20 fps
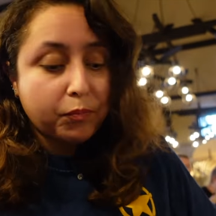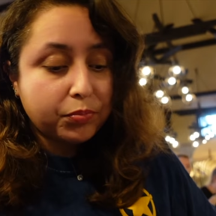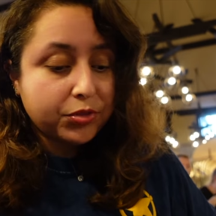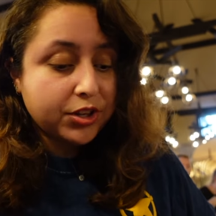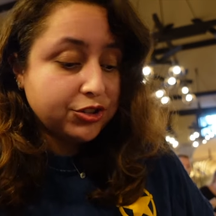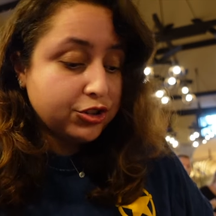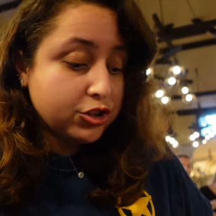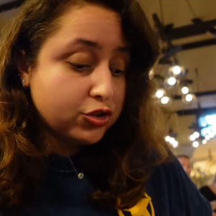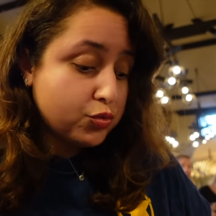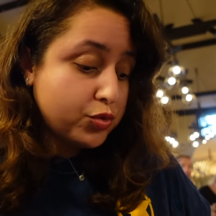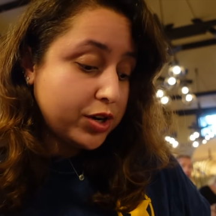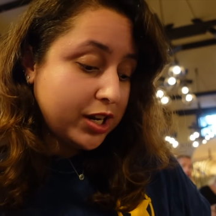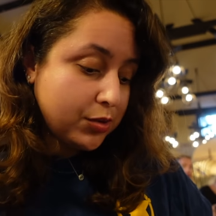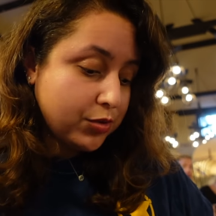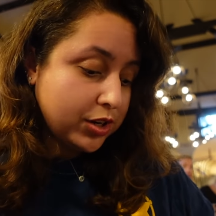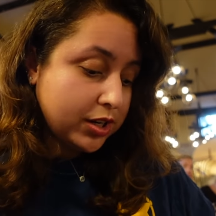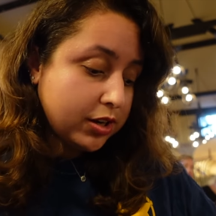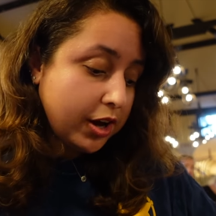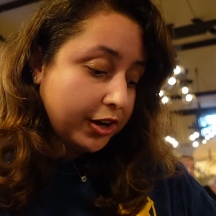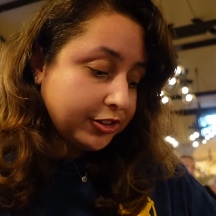this is really,
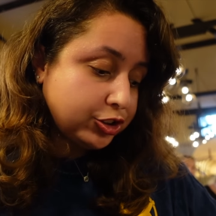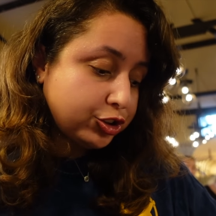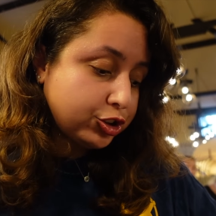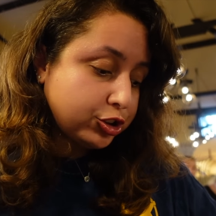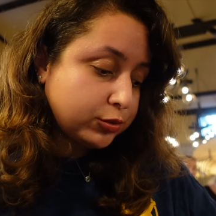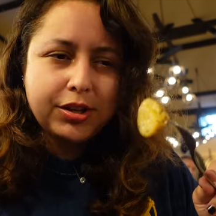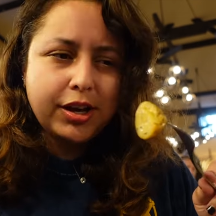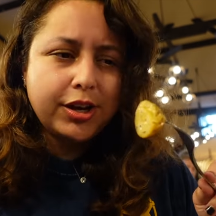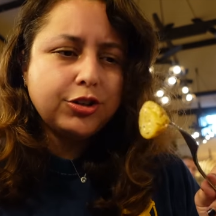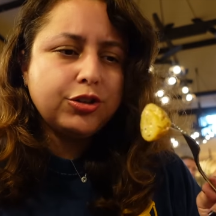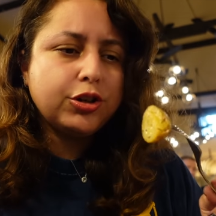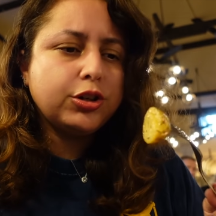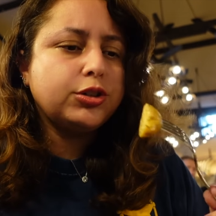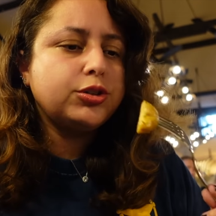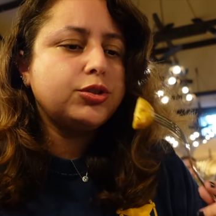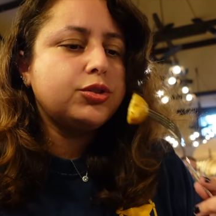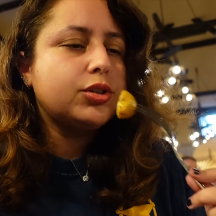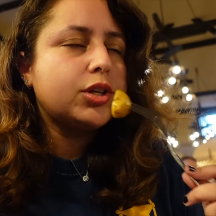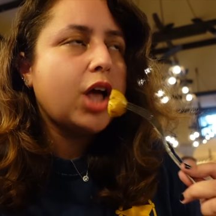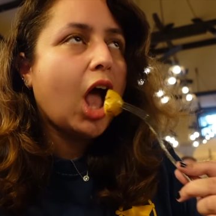really nice.
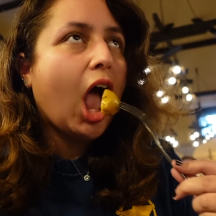Potatoes,